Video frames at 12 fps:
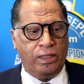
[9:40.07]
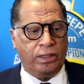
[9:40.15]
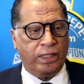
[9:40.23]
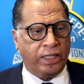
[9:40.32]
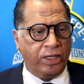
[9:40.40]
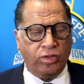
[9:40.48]

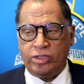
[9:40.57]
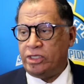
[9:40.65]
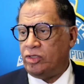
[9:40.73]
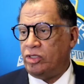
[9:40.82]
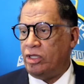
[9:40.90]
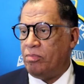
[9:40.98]
They cannot
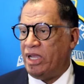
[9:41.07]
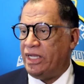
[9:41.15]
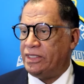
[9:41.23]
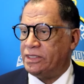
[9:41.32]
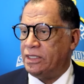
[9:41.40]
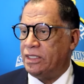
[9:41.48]
sit on the
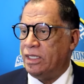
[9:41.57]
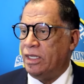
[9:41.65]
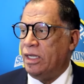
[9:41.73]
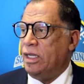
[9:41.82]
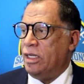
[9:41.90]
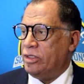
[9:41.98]
bench.
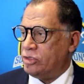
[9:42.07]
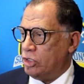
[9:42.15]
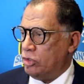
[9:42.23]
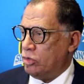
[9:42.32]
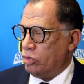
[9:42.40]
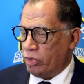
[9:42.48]

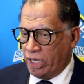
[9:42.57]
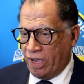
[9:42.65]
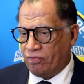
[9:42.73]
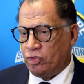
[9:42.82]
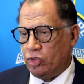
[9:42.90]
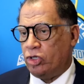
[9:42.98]
So we
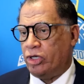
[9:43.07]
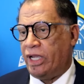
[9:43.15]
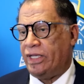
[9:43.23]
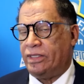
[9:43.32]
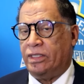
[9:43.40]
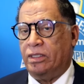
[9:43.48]
have to correct